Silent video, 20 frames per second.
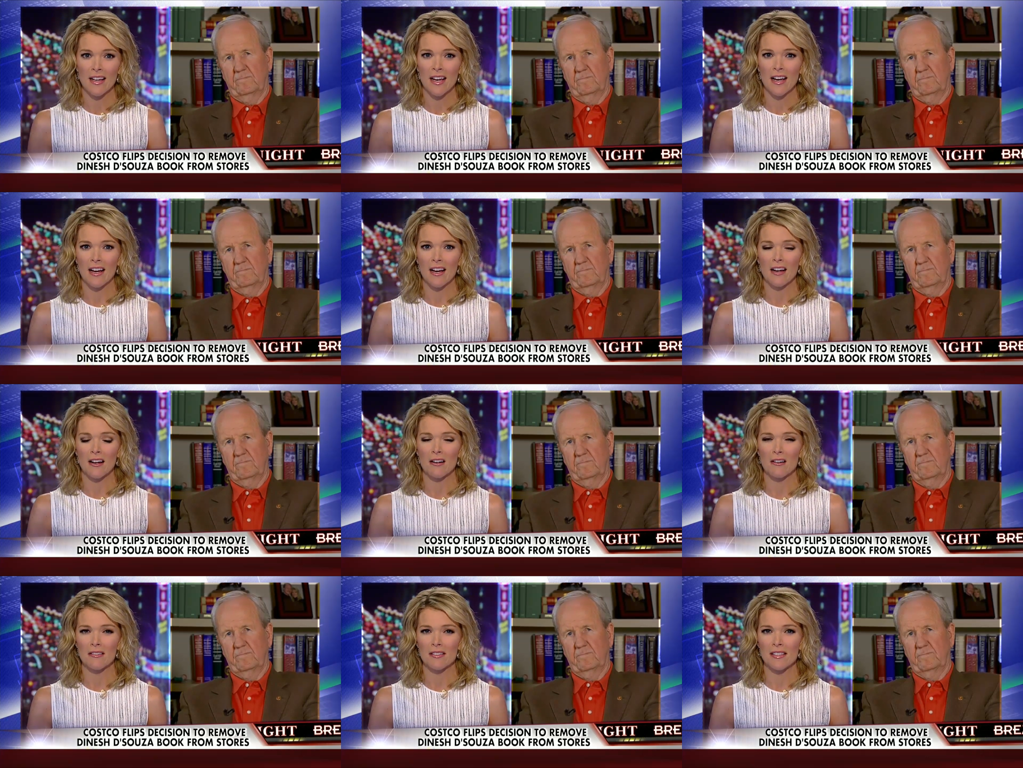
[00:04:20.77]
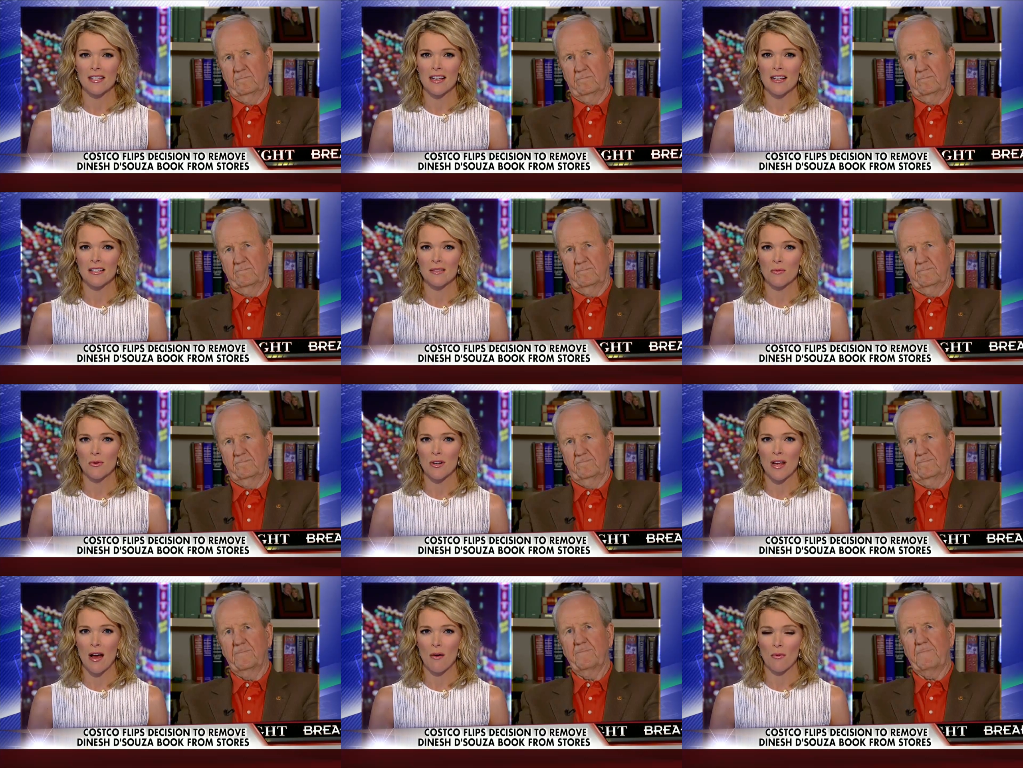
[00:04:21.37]
Speaker 1: her
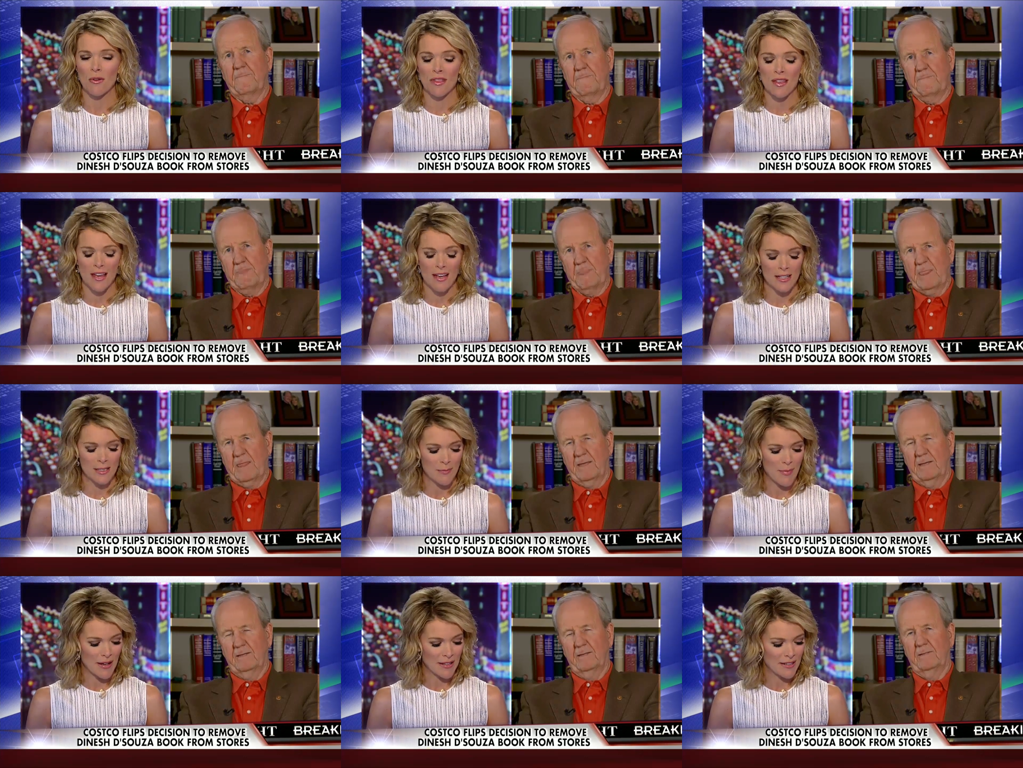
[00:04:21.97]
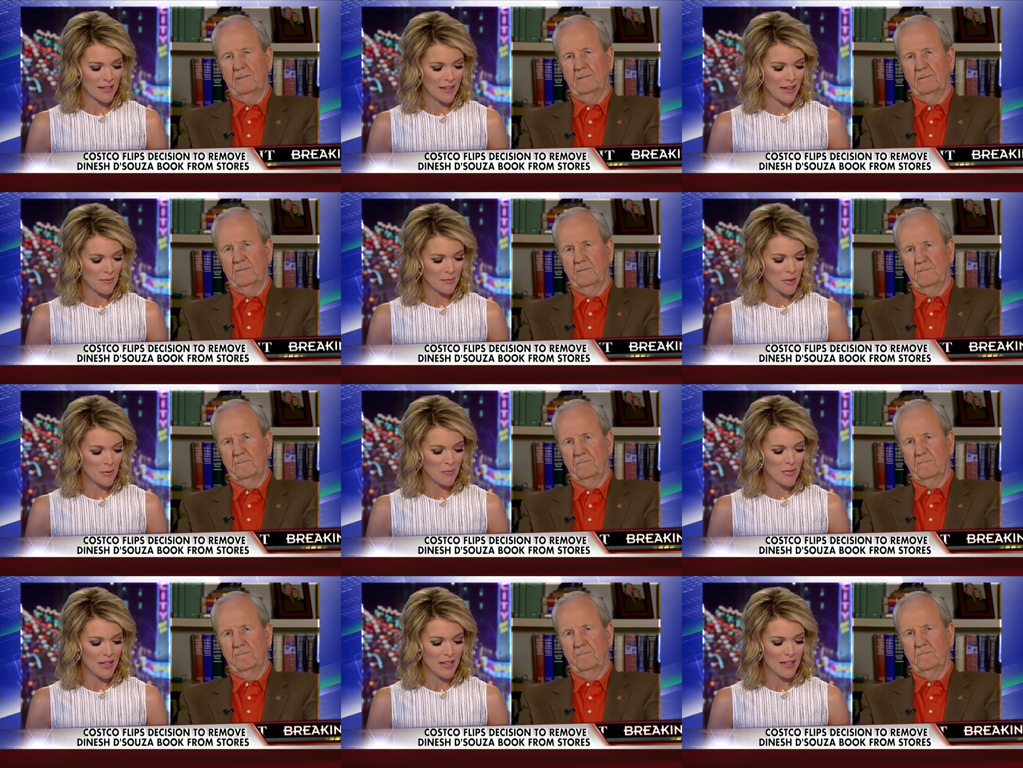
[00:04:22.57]
sales were not what they expected
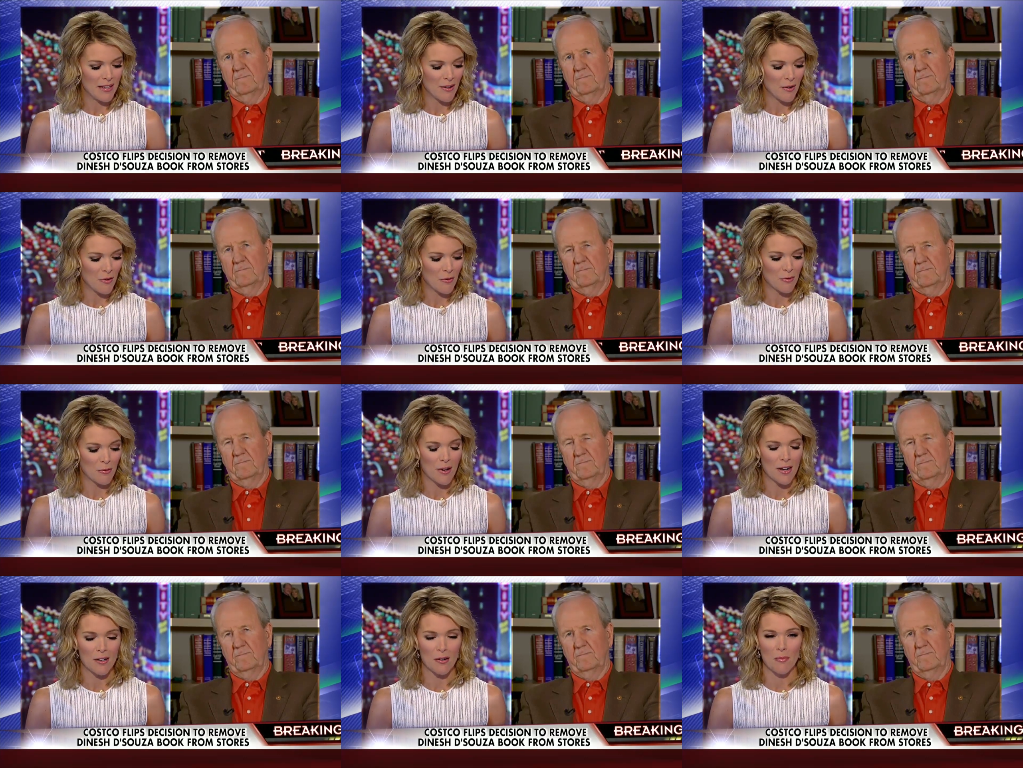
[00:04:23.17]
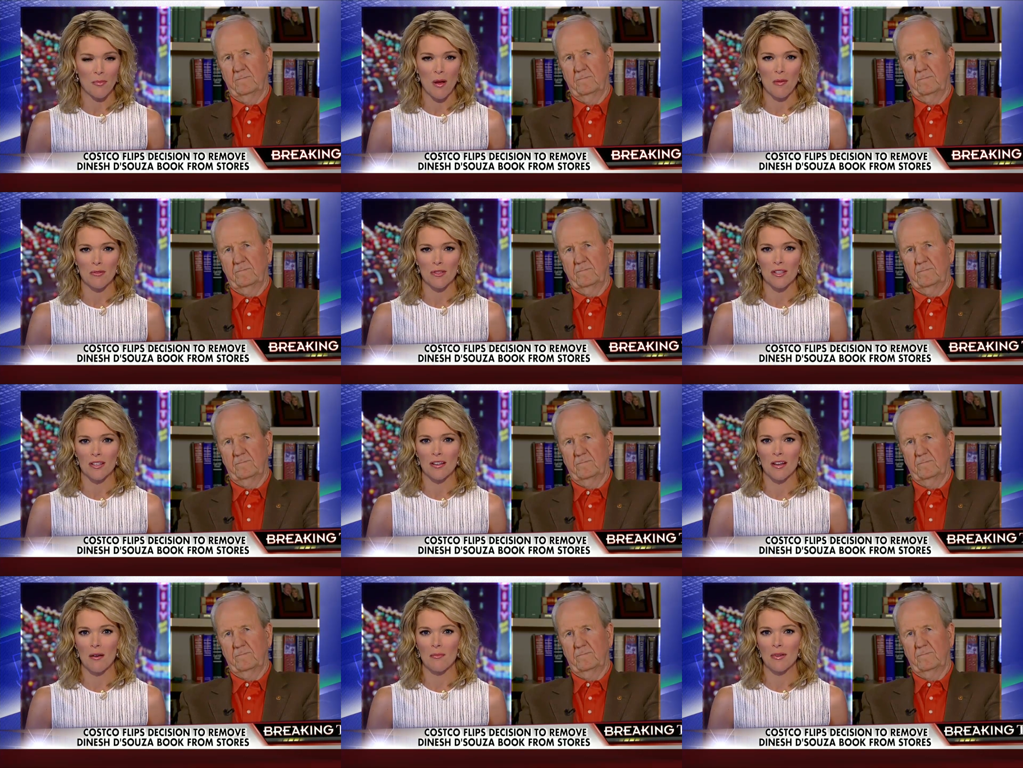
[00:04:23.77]
them to be over at her
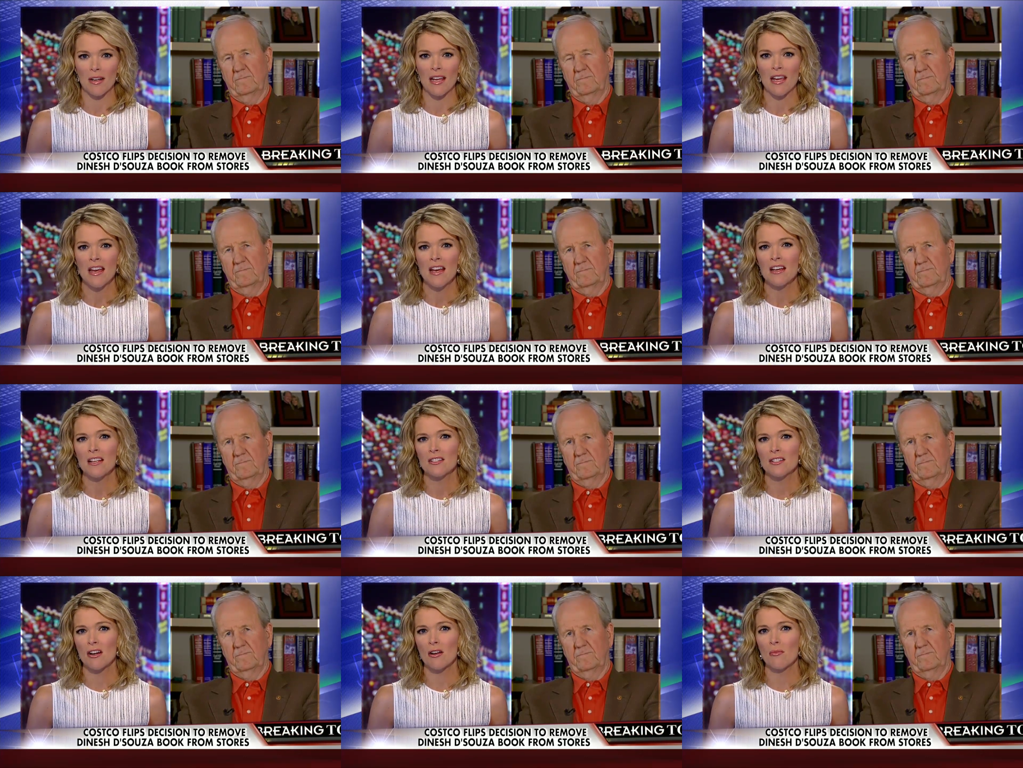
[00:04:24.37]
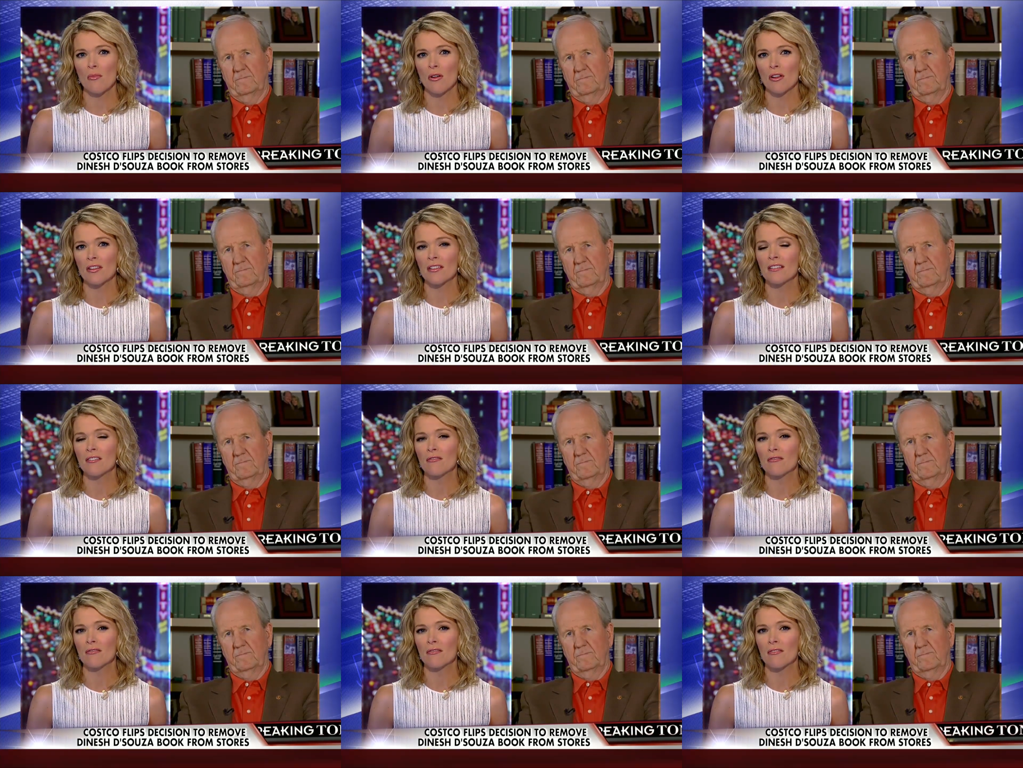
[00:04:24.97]
publishing company. Gerald
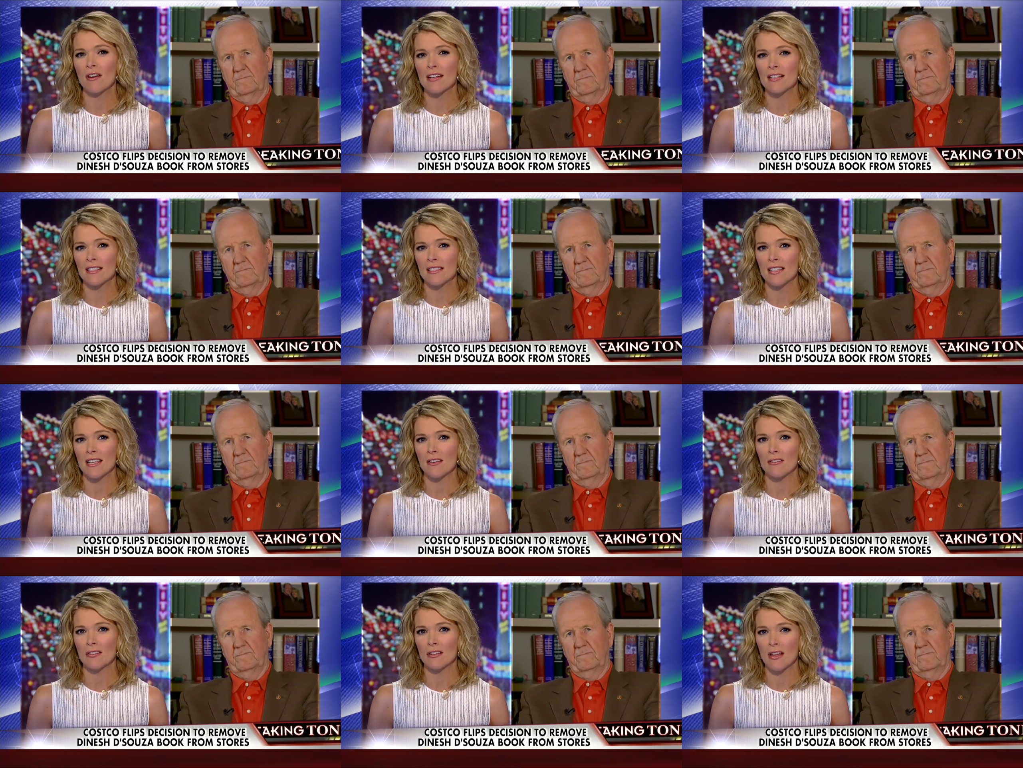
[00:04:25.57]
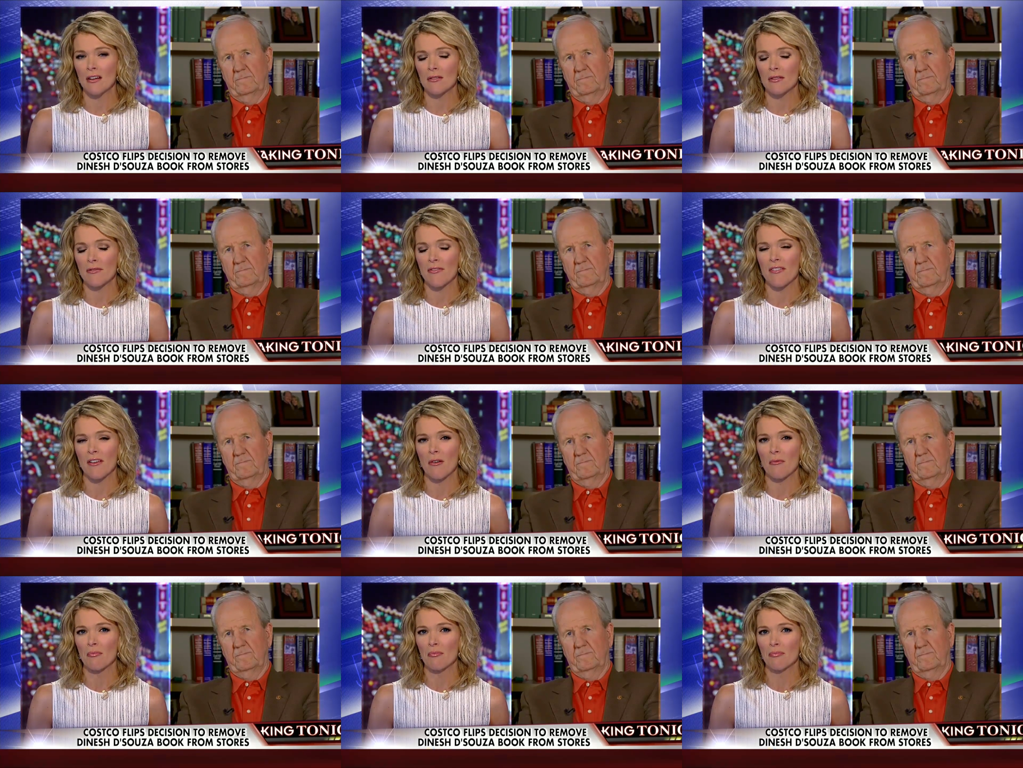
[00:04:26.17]
Molen, great to see you. Good luck with the
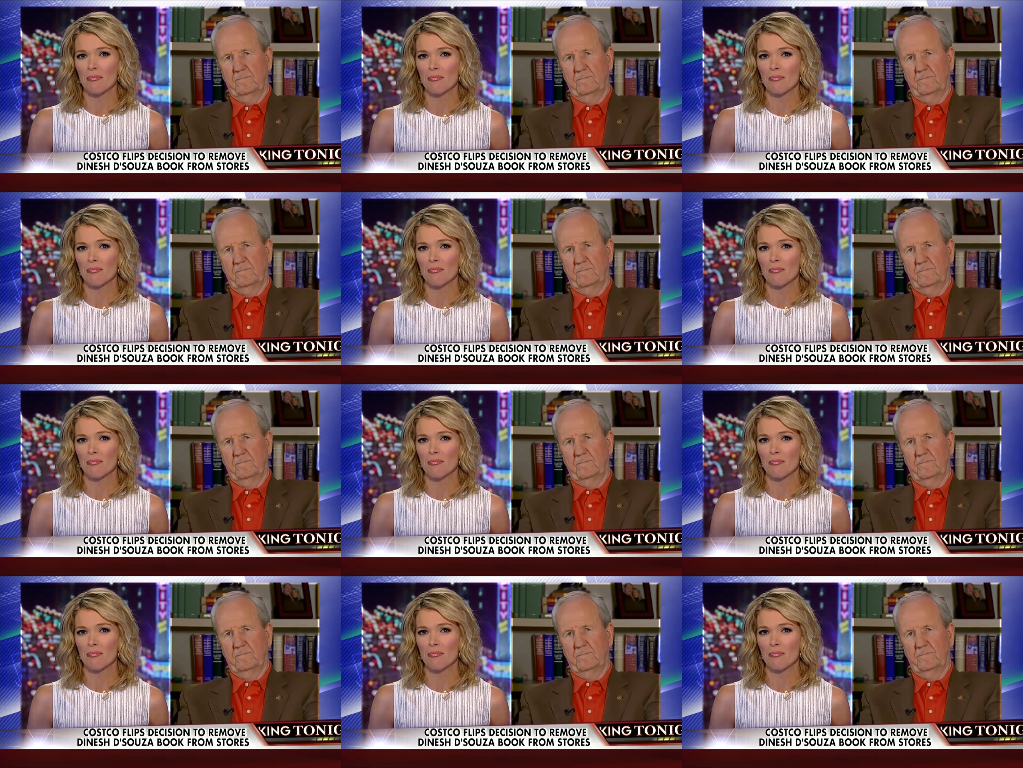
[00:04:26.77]
film.